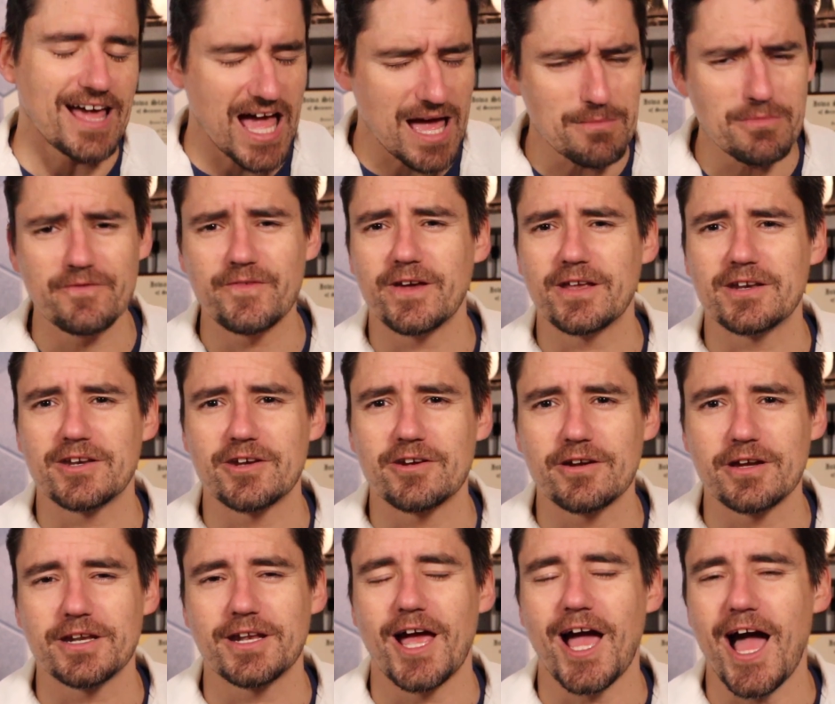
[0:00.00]
I'm a
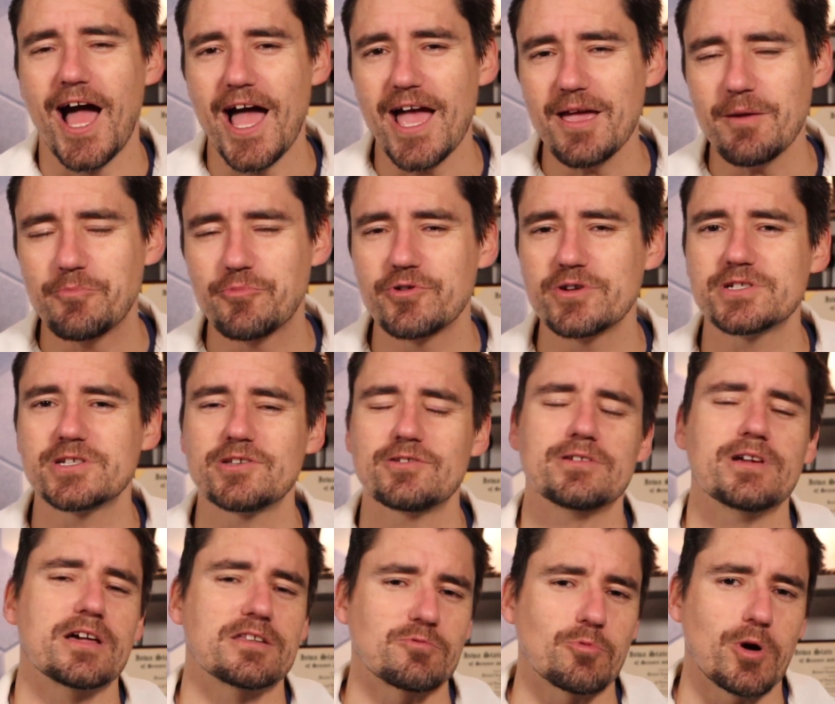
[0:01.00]
veterinarian. I appreciate you
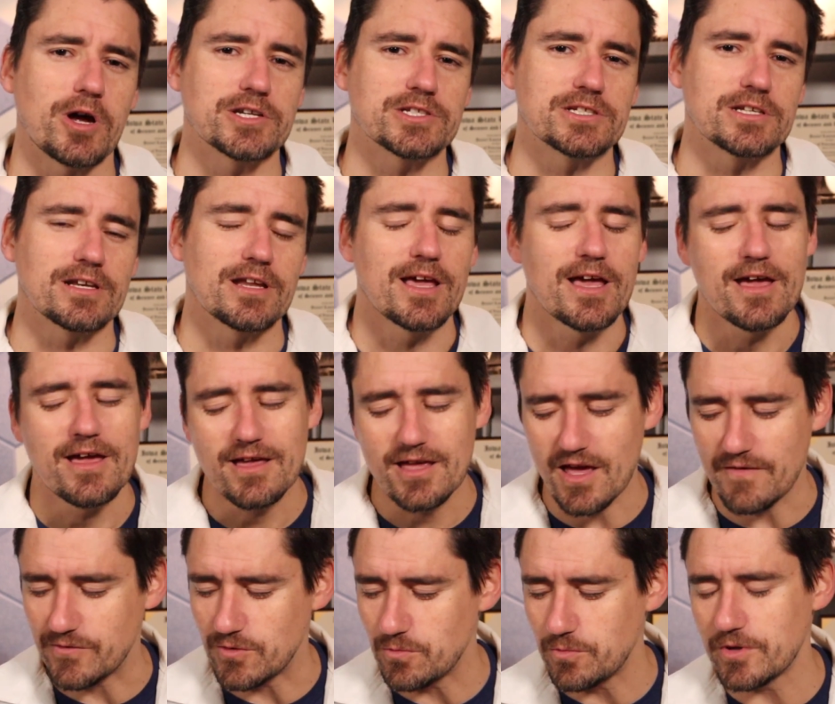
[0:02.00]
guys watching.
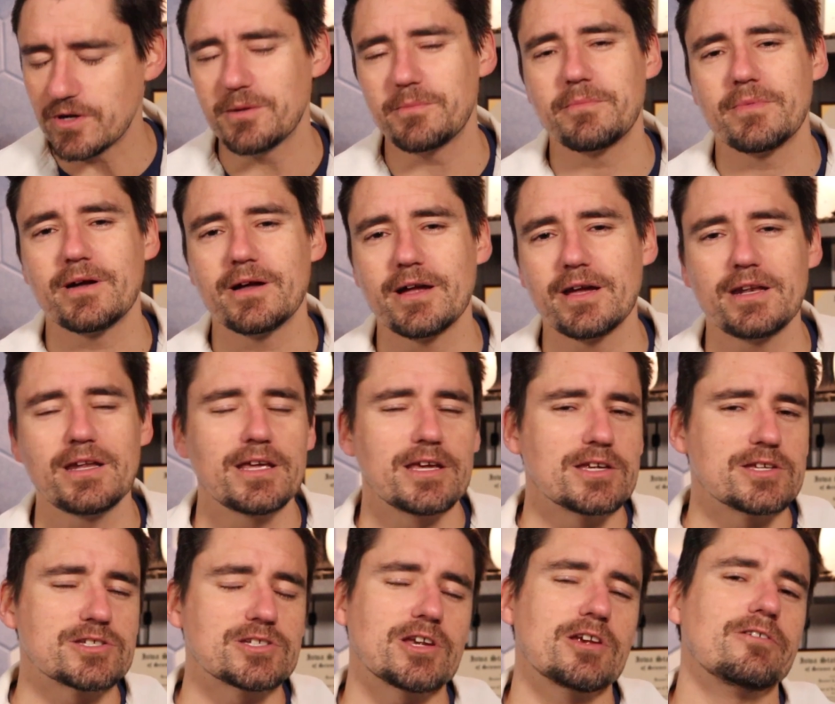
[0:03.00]
If you wouldn't mind
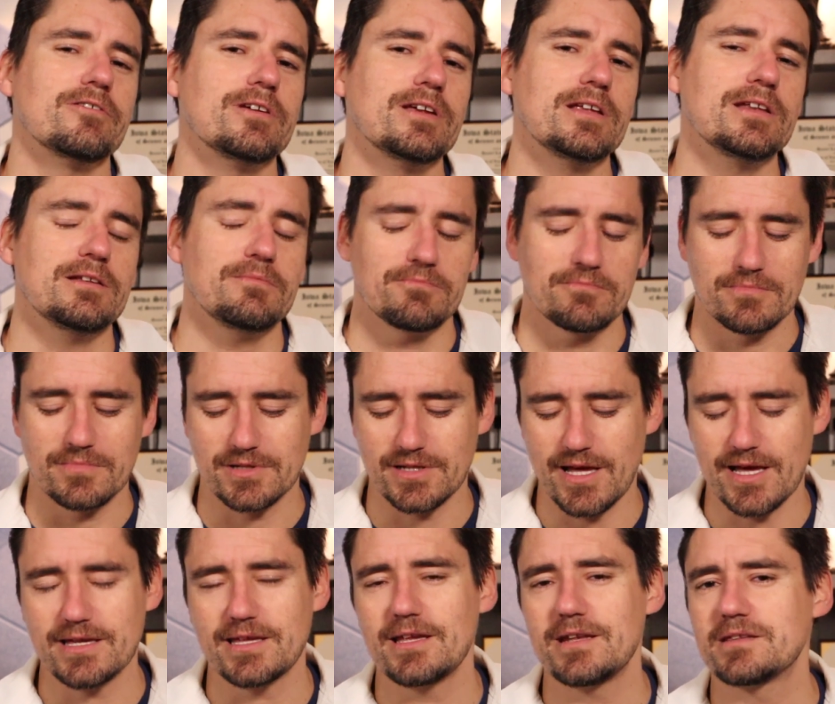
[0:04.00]
sharing,
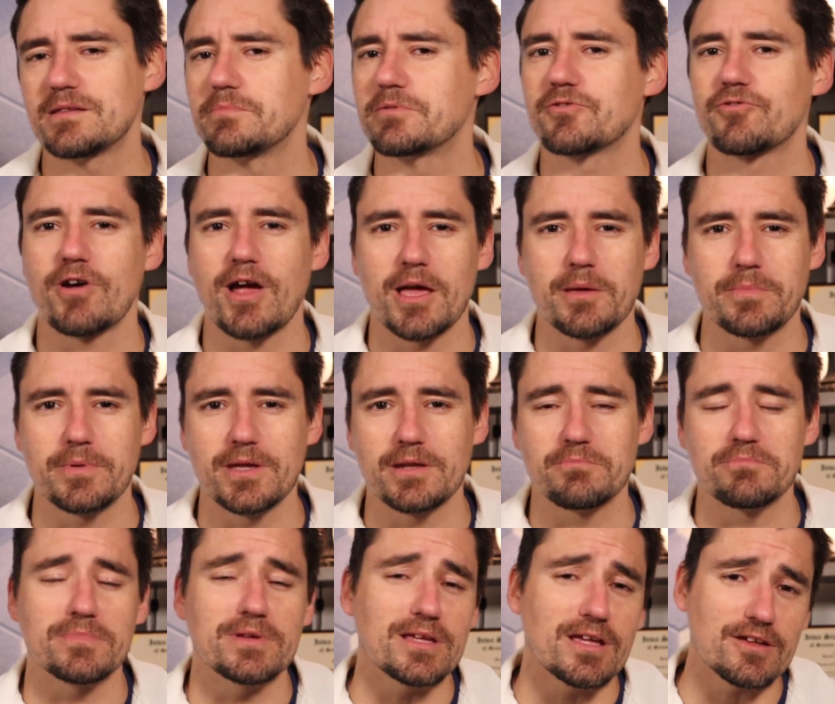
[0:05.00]
liking,
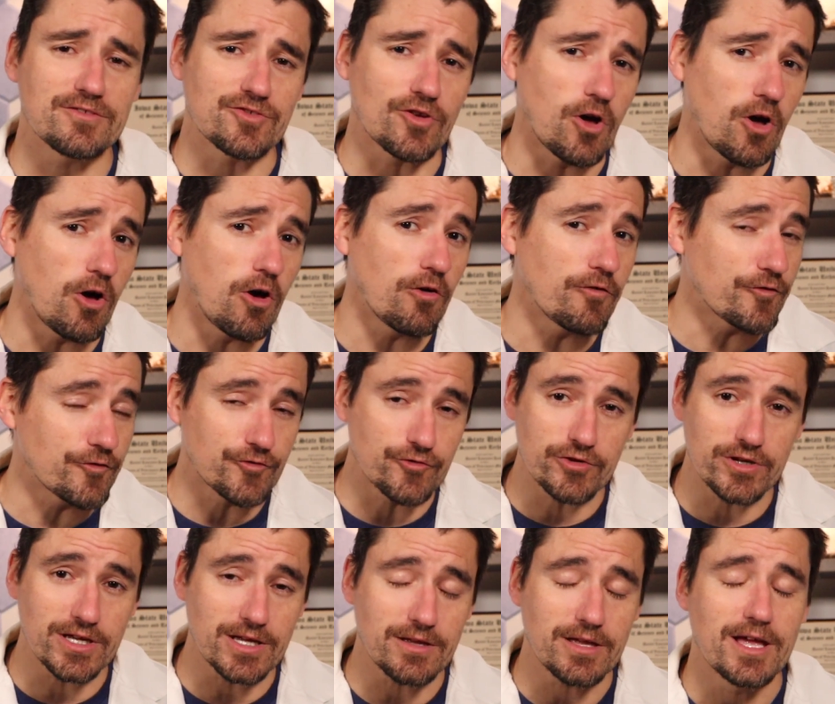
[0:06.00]
subscribing, it's all
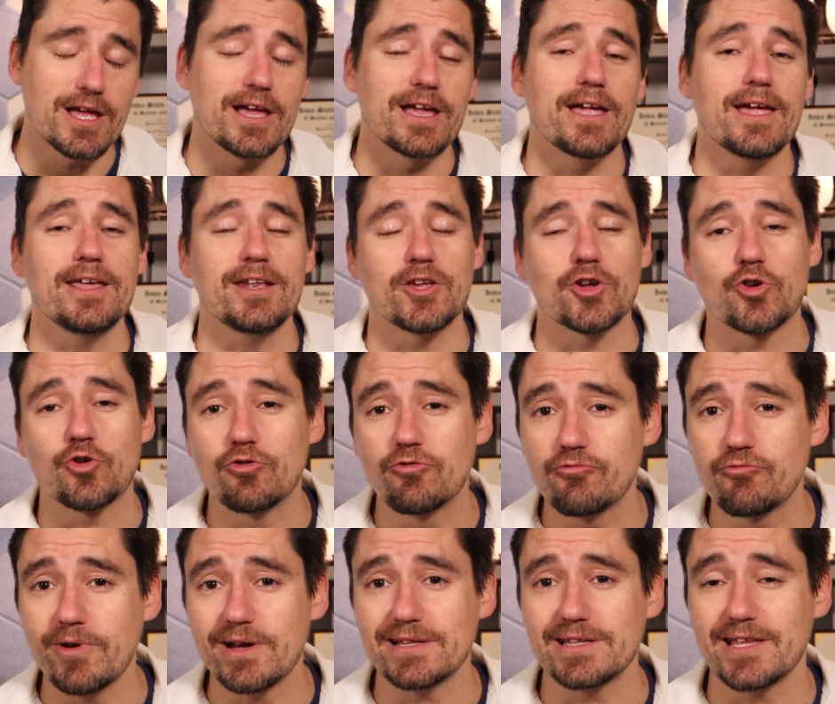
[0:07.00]
free, and it
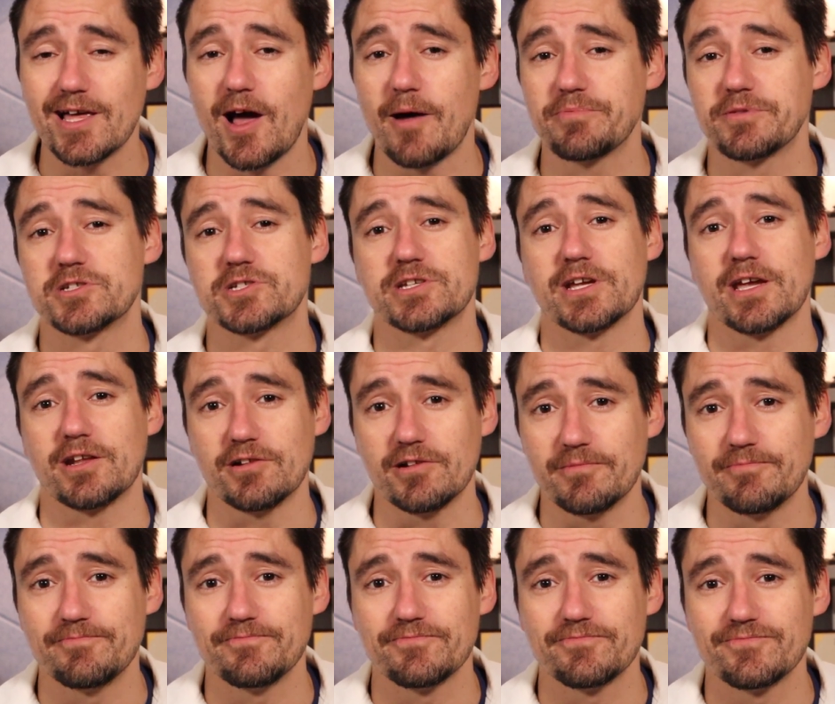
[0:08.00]
greatly helps the channel.
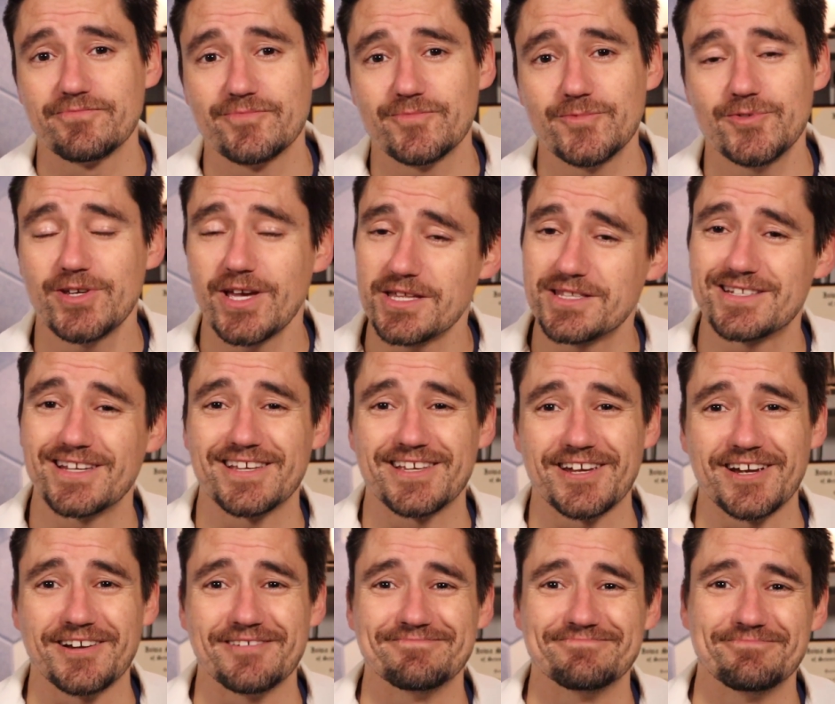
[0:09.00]
You guys take
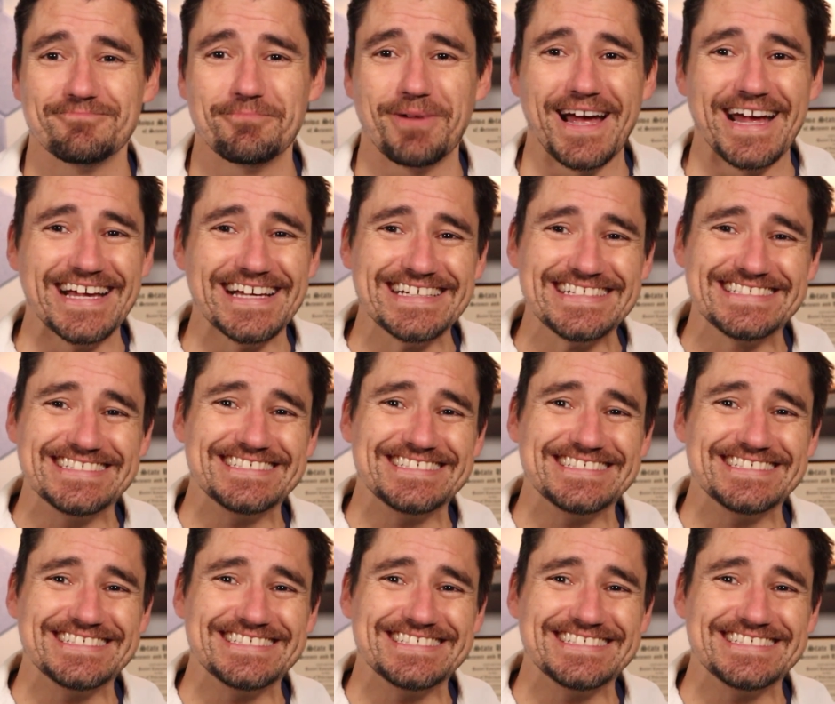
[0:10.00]
care. Bye.